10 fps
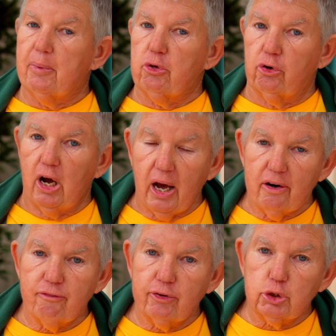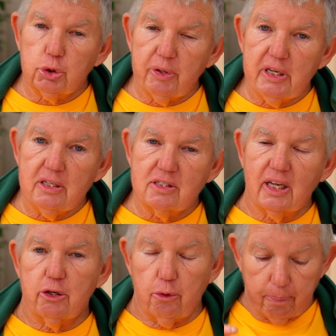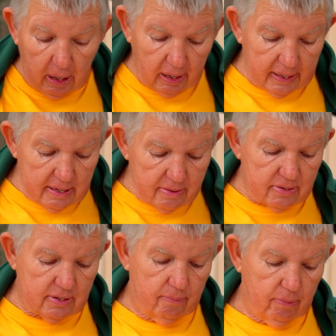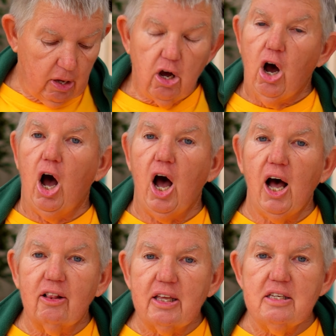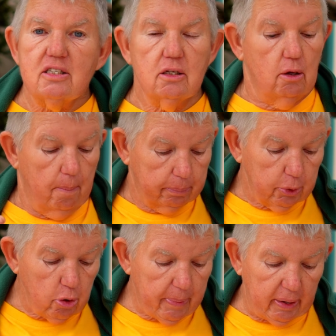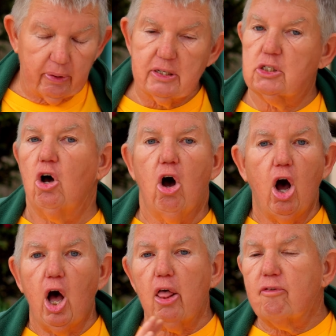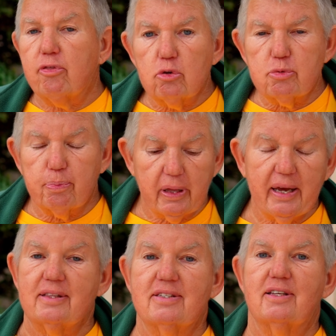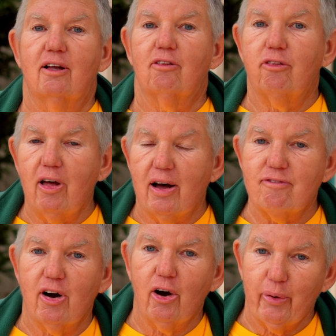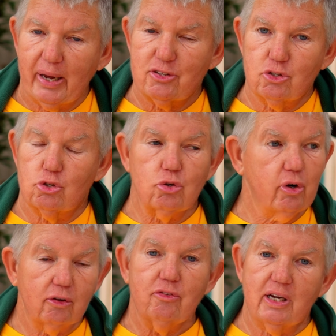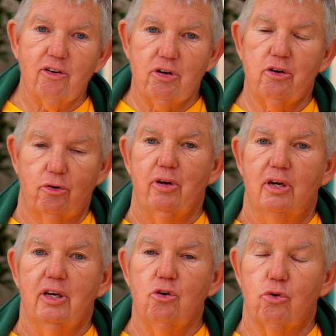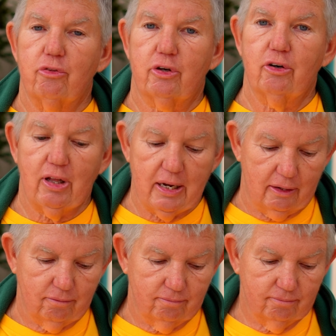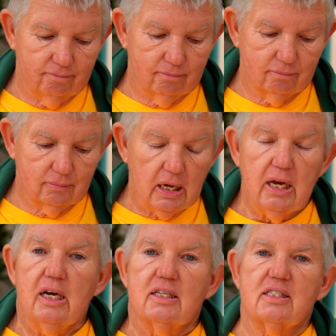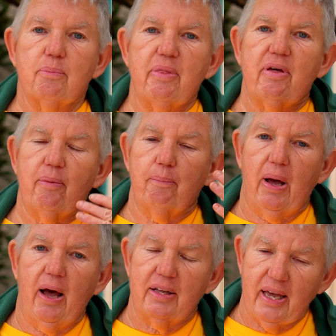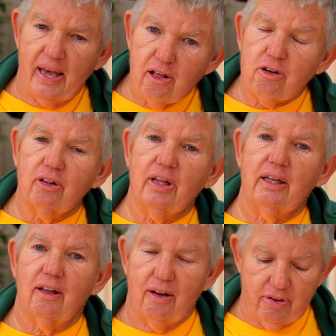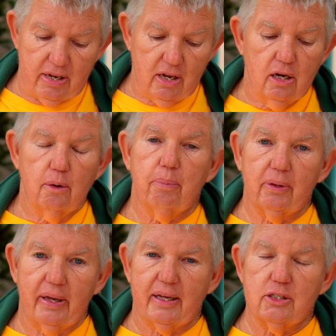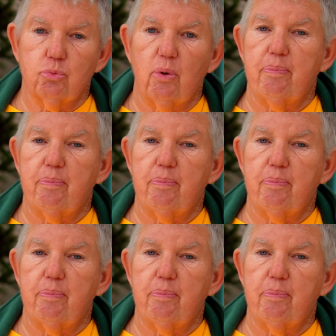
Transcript: your conifer trees like your pines, hollies, blueberries. All of those plants love our acid soil down here in North Carolina. Some of the alkaline-loving plants would